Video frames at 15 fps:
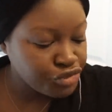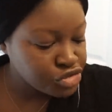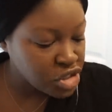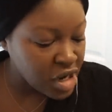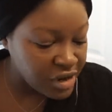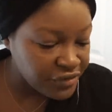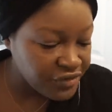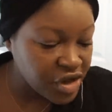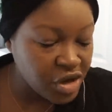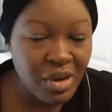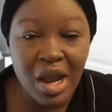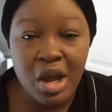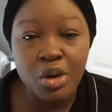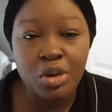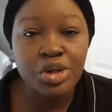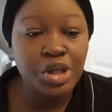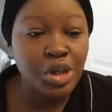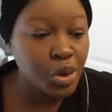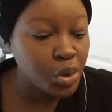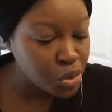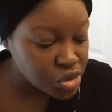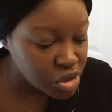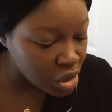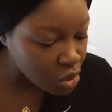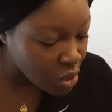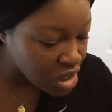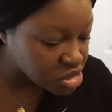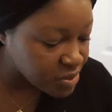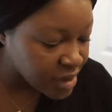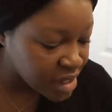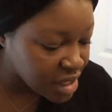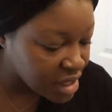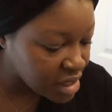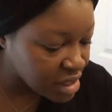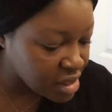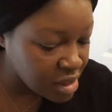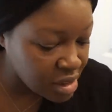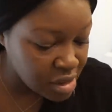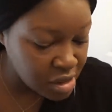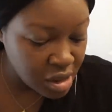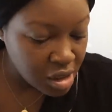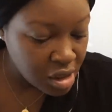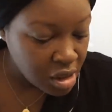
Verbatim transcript: trying to figure out, you know, who's going to watch my kid,